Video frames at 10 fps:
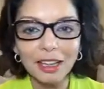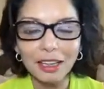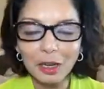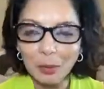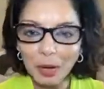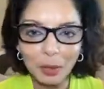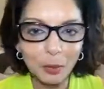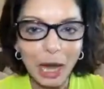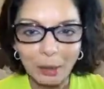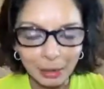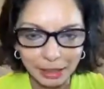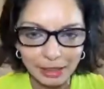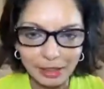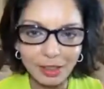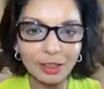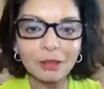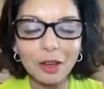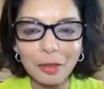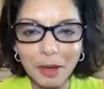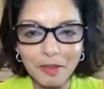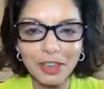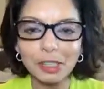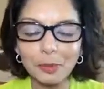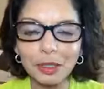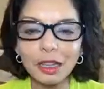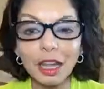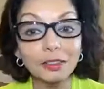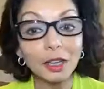my ramblings on my Facebook Lives.